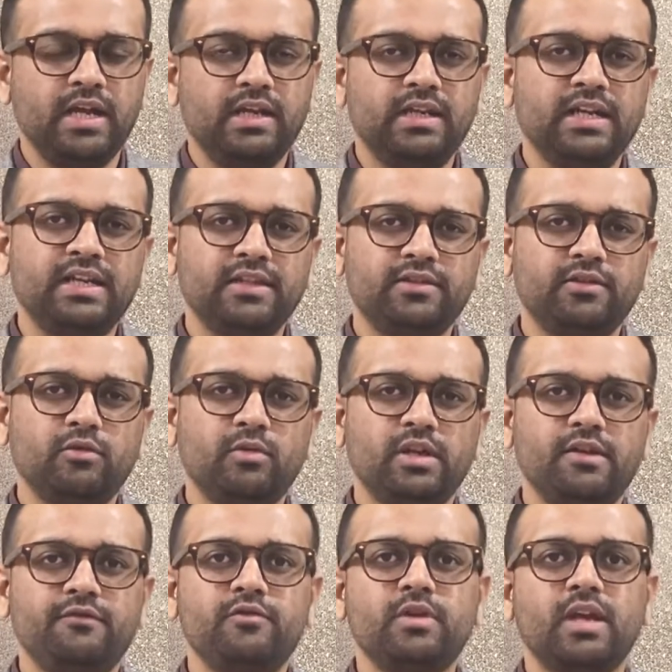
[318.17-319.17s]
Let us know
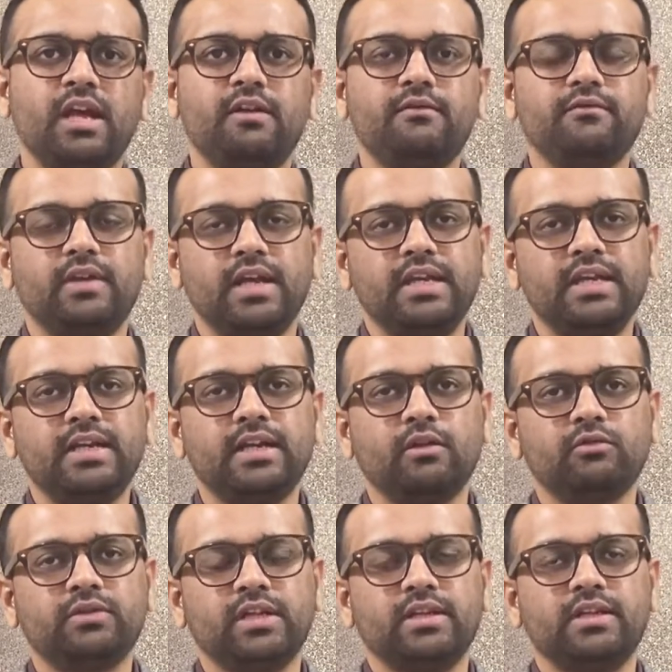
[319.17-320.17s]
if you have any
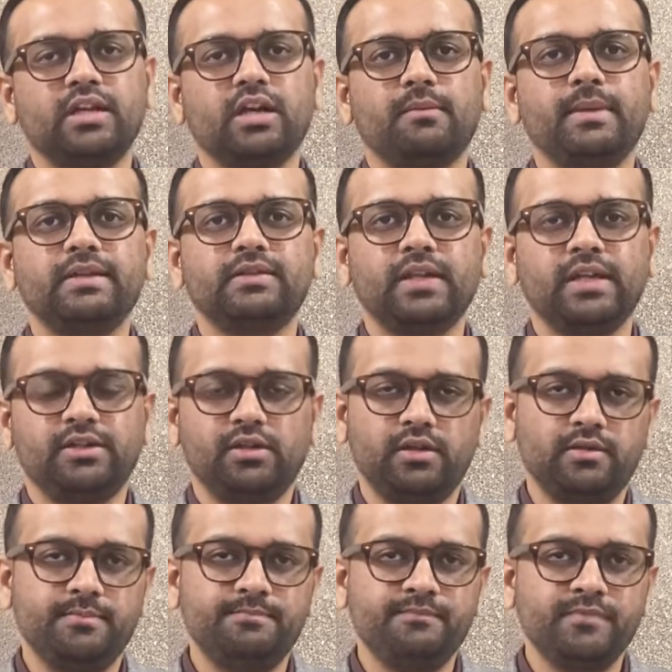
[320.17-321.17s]
doubts in the comment
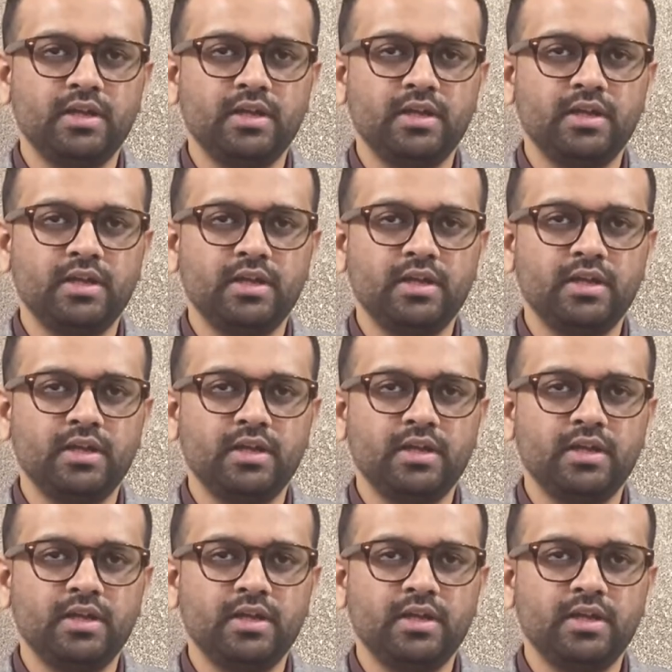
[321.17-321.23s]
section.